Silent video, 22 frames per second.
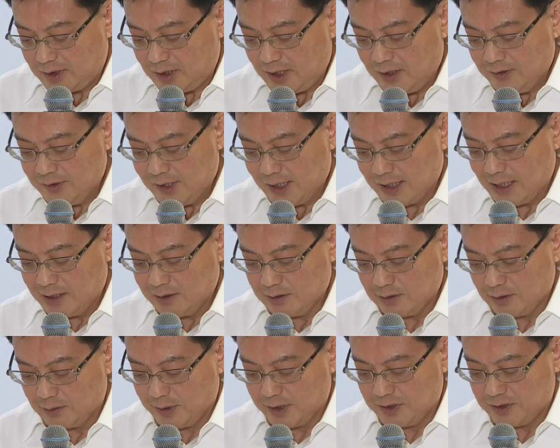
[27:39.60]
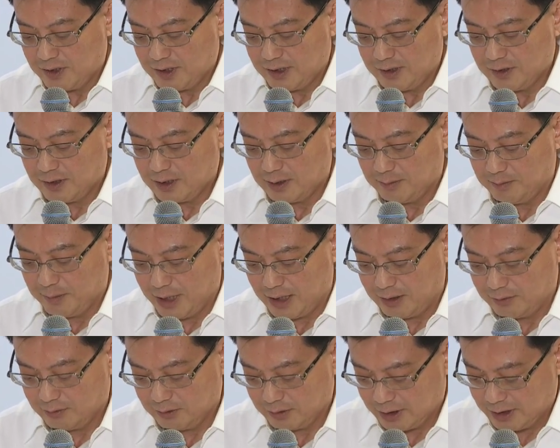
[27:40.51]
second question
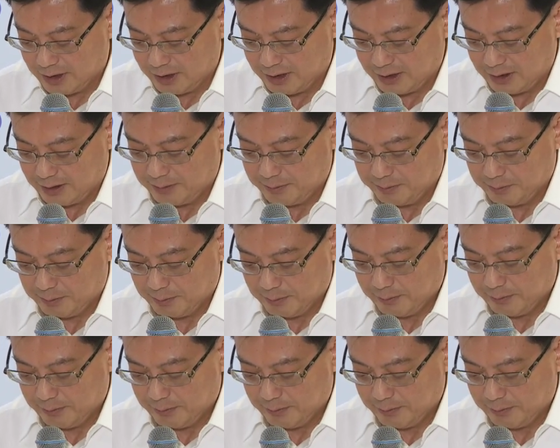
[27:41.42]
about um,